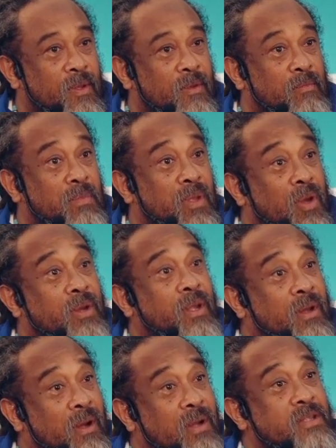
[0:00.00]
beyond the
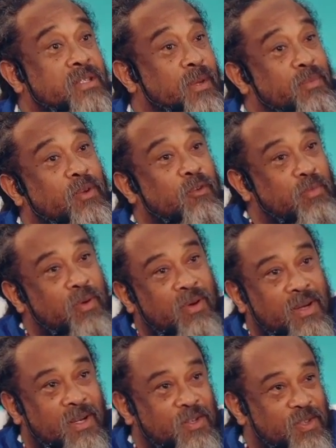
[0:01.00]
concept of pure
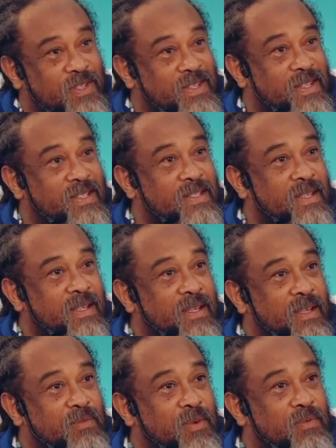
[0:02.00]
consciousness,
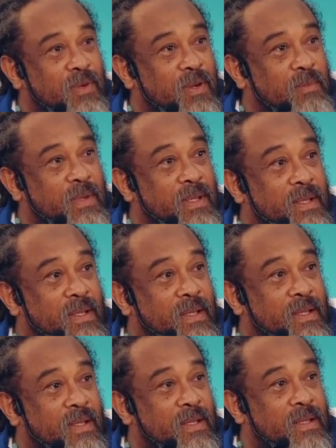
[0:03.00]
if you follow me.
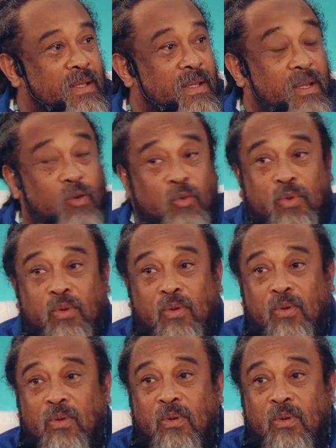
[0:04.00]
I hope you do.